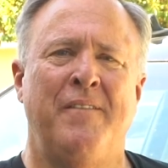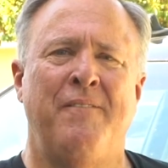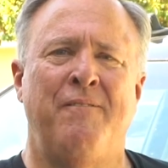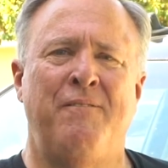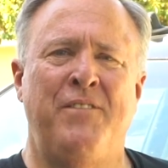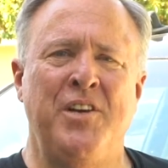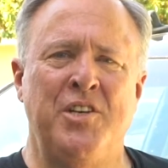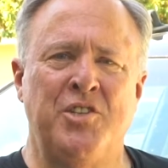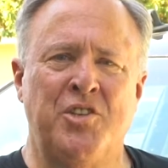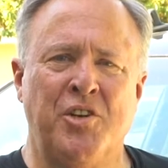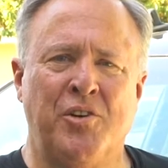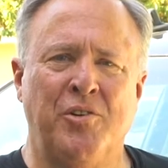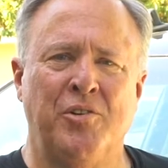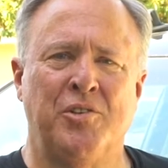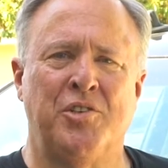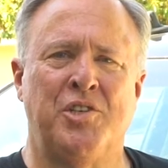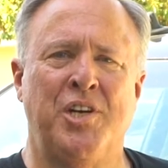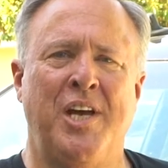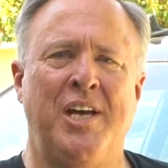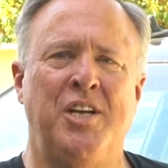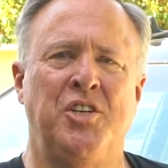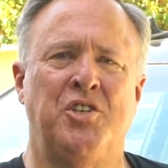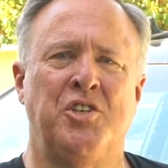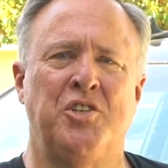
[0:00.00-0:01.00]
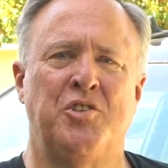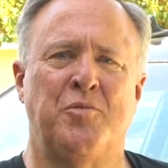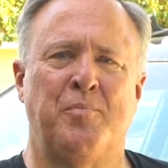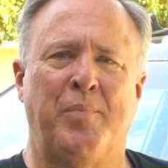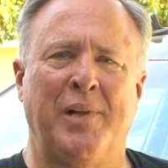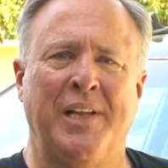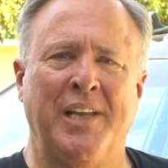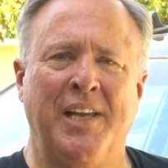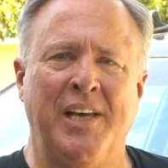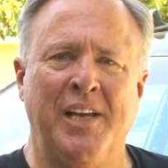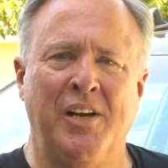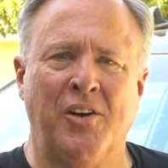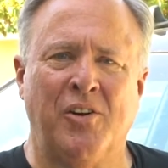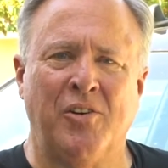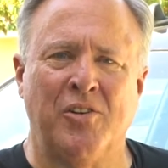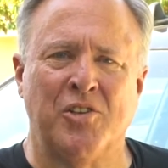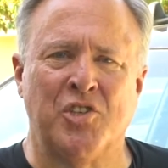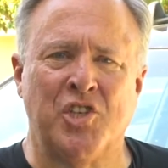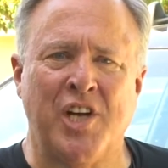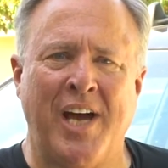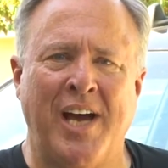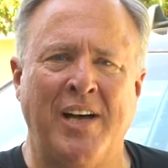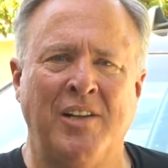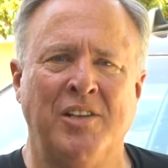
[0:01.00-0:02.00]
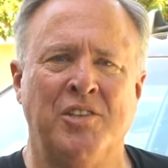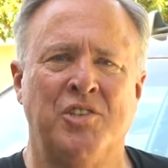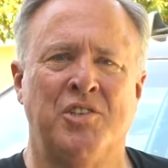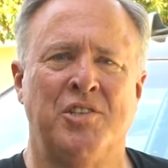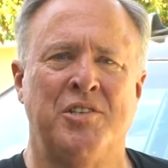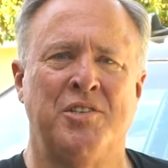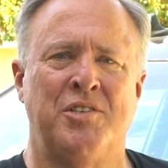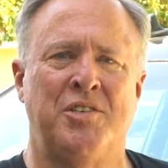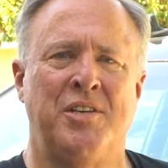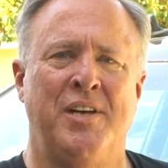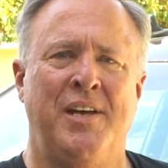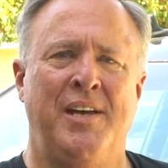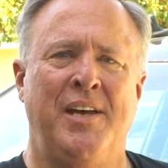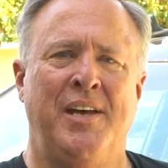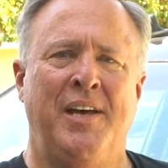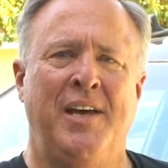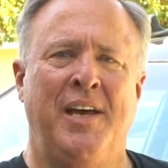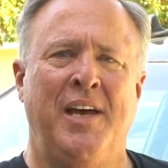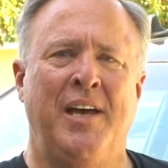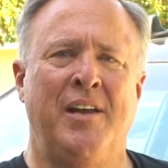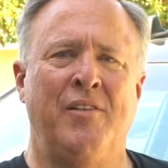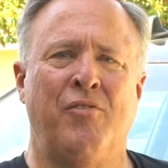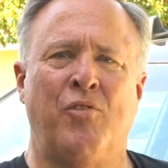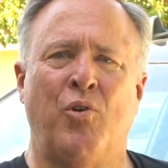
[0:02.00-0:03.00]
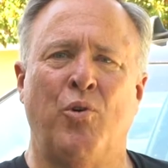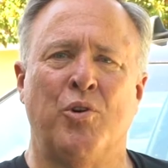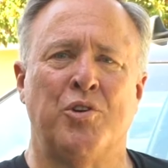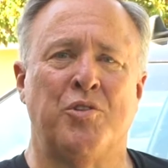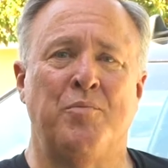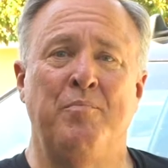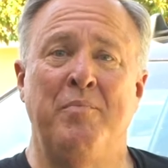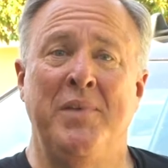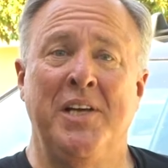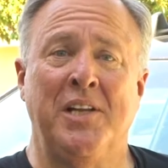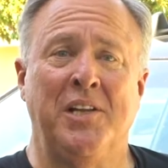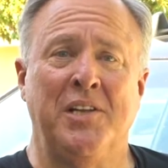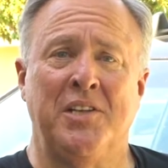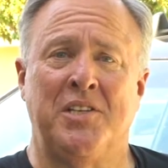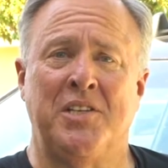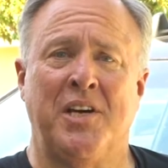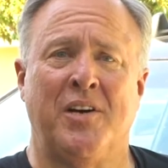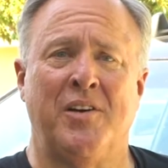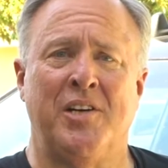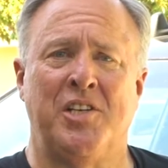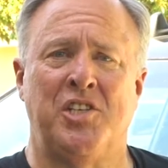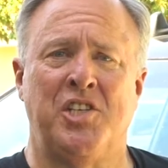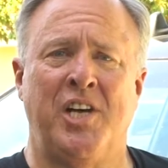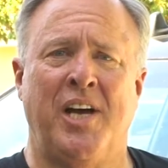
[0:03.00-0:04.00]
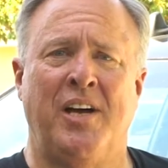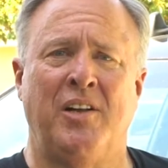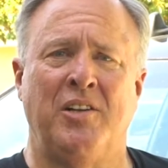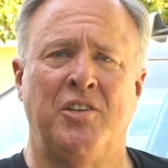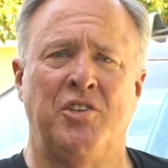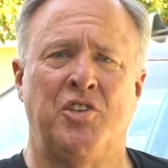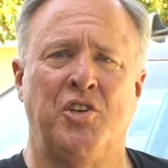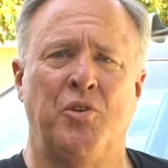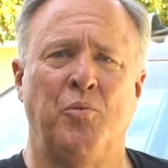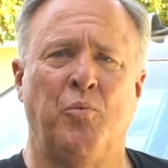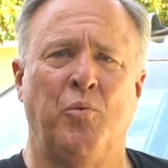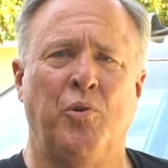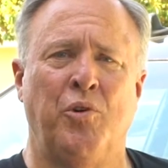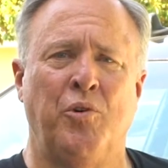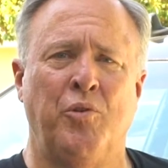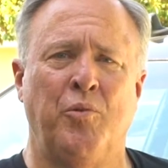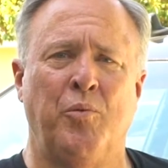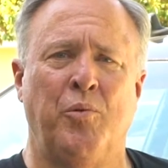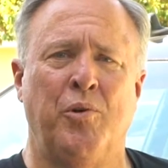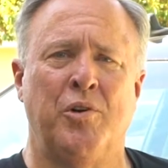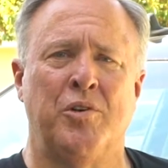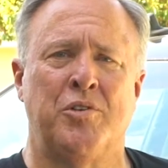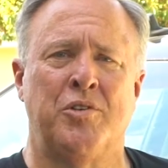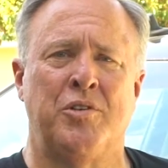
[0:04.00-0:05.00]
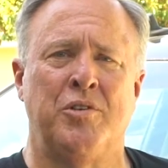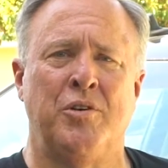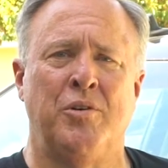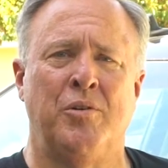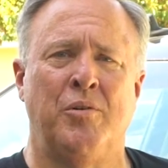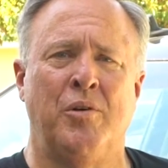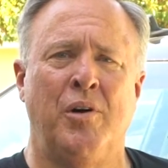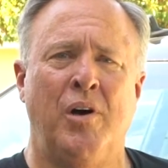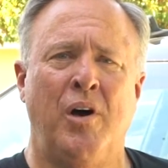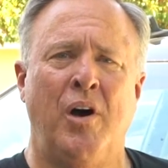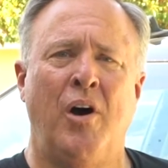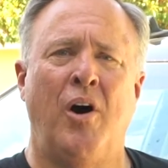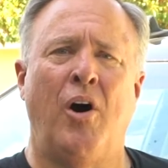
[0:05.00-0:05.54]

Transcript: Physical changes, political challenges, and of course military challenge in World War Two,